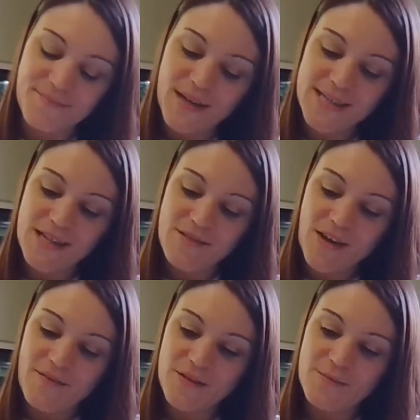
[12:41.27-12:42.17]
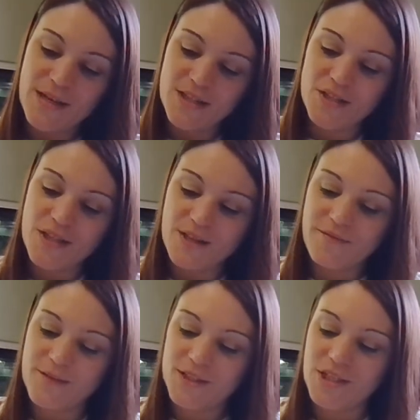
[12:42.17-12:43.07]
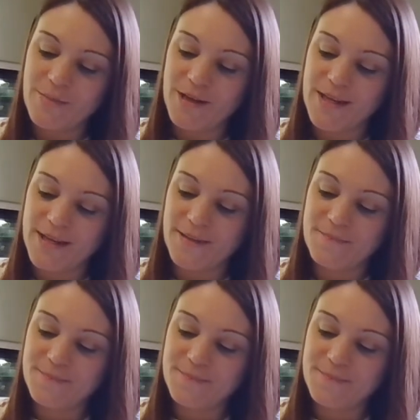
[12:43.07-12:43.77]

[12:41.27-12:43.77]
Positive affirmation for Gemini.